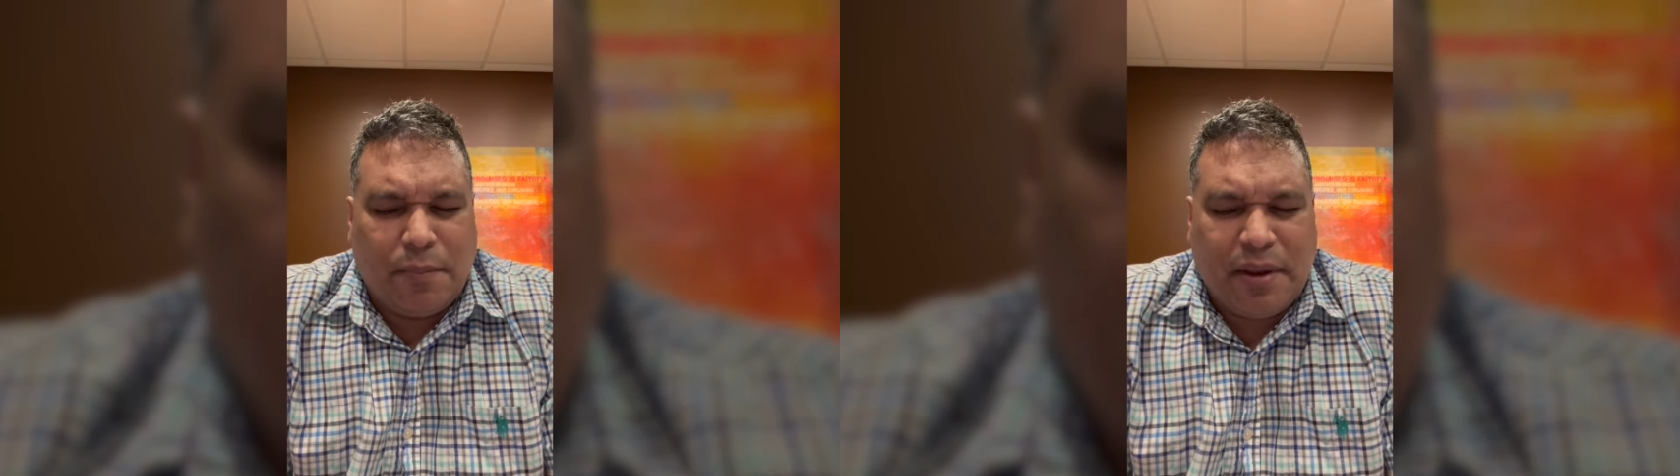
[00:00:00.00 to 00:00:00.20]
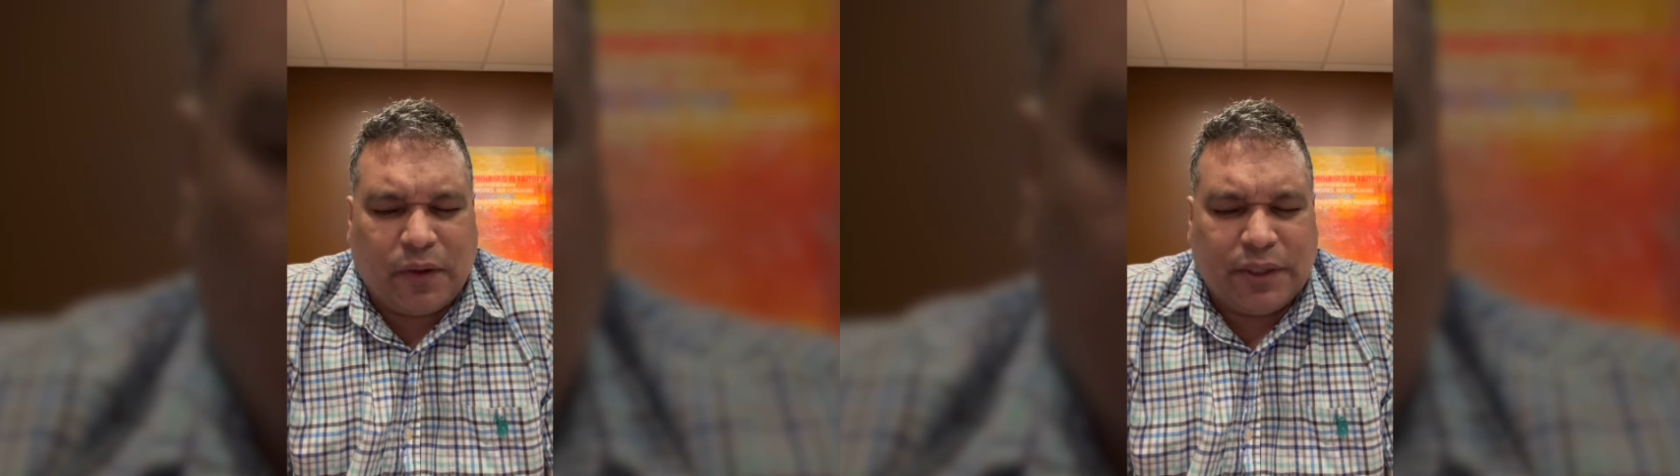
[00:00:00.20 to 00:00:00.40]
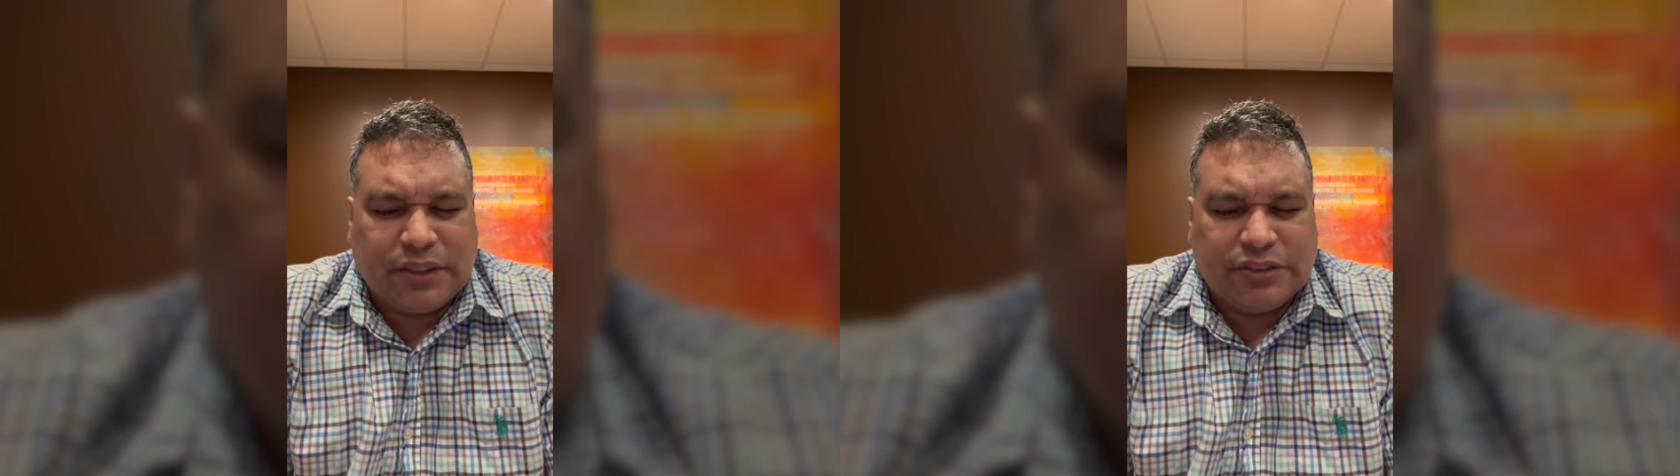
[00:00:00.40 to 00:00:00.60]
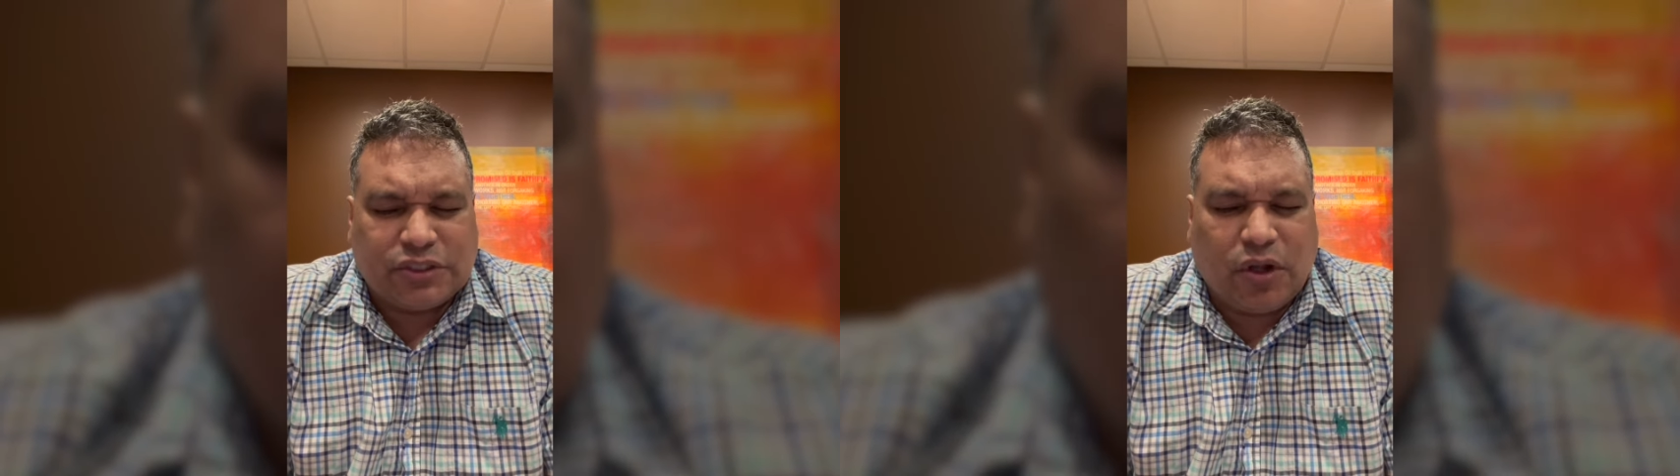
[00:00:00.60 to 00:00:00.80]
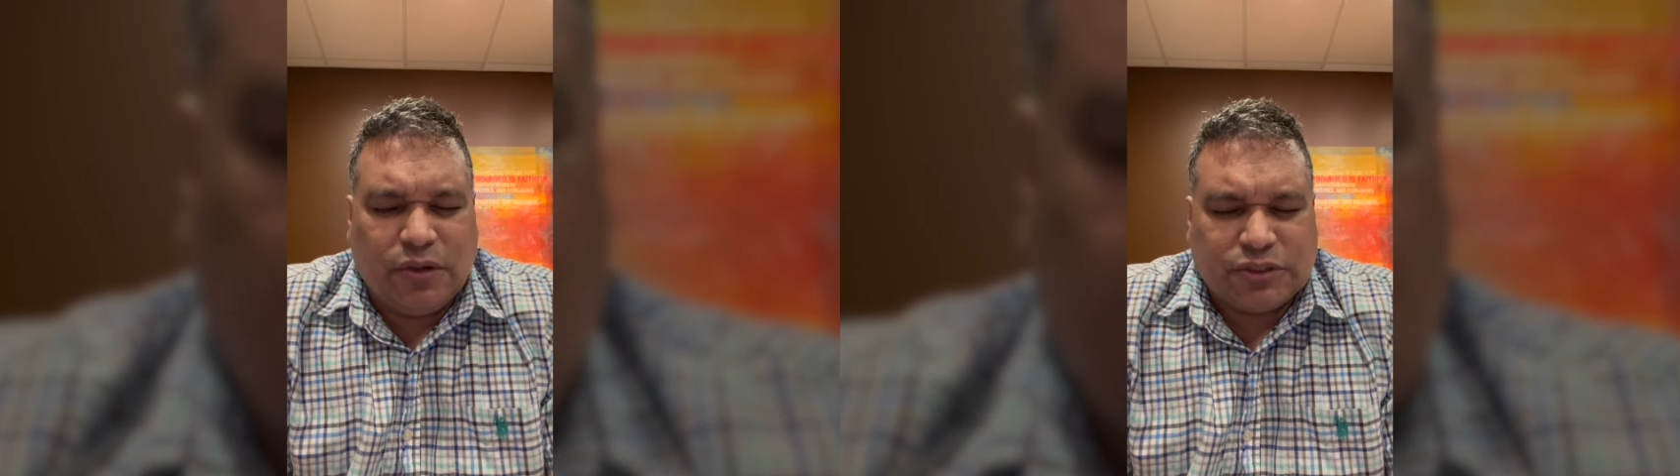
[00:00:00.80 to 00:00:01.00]
America's
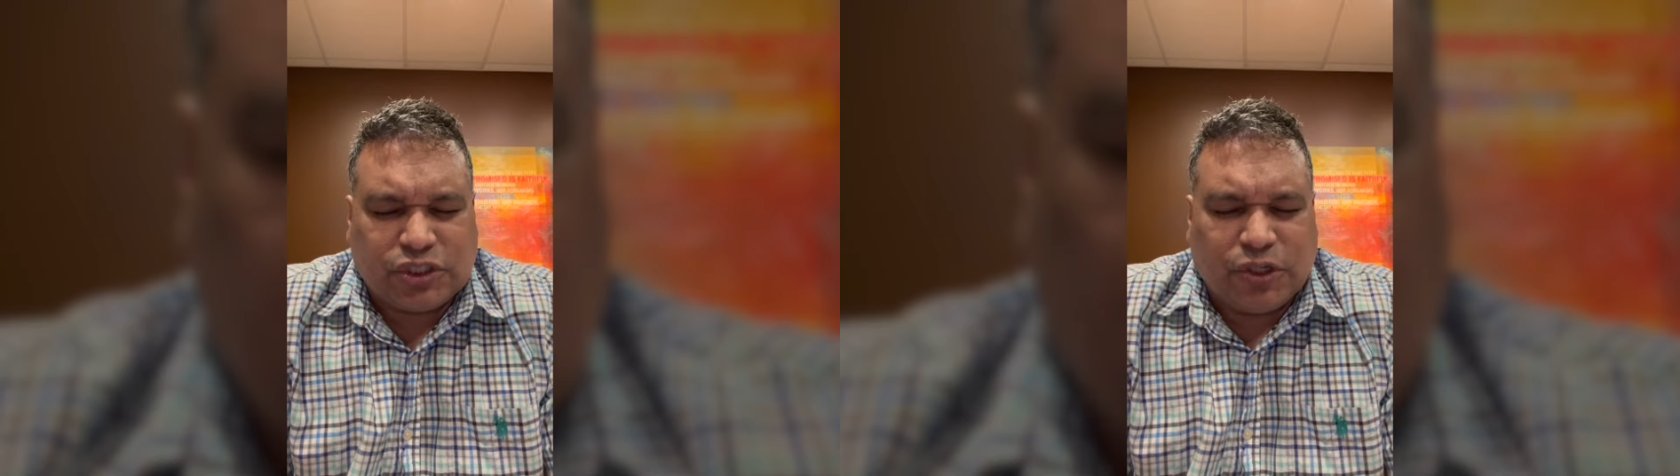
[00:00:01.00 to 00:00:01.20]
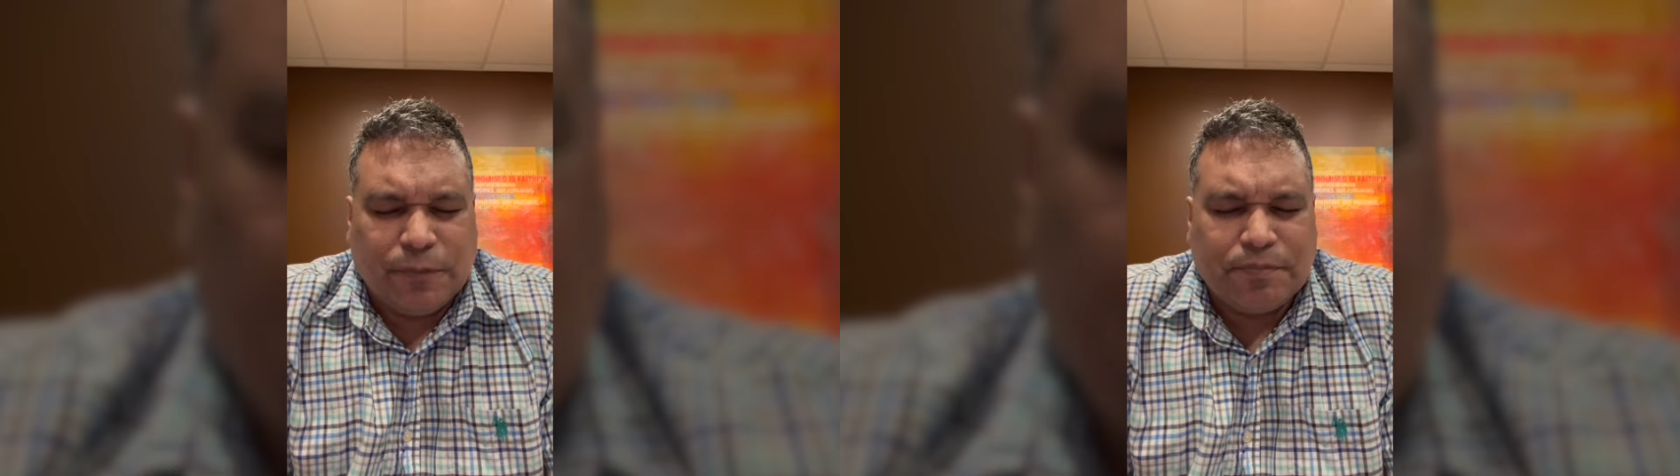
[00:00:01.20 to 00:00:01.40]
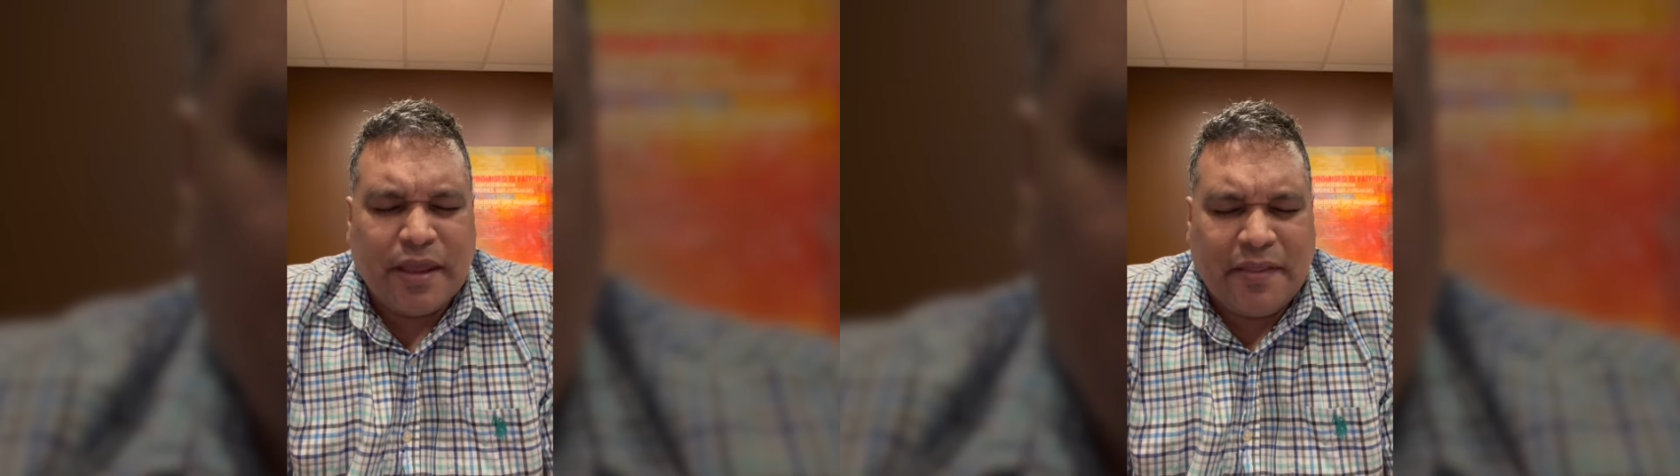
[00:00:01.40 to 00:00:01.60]
culture,